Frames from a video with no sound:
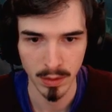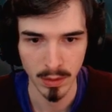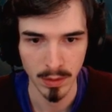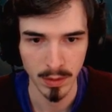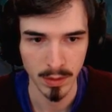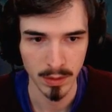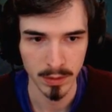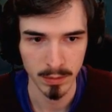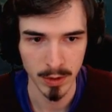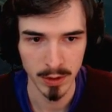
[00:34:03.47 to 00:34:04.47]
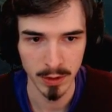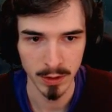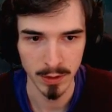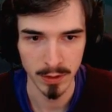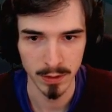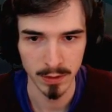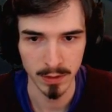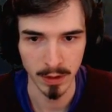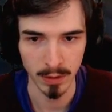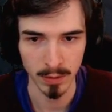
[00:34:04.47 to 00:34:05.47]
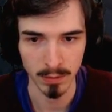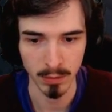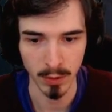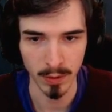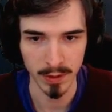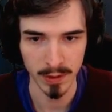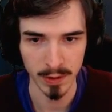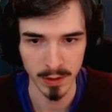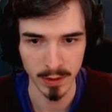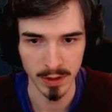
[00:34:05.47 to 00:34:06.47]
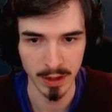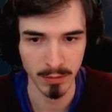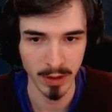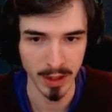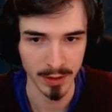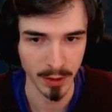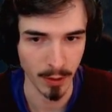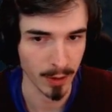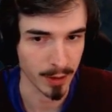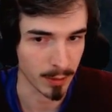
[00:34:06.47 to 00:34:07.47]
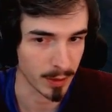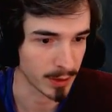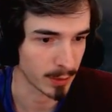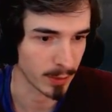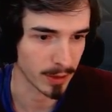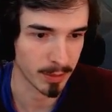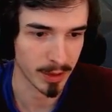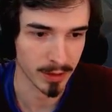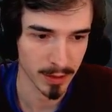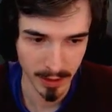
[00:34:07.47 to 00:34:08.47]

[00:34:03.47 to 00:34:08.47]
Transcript: I'm actually gonna mute this Azir because he really has no idea what he's talking about,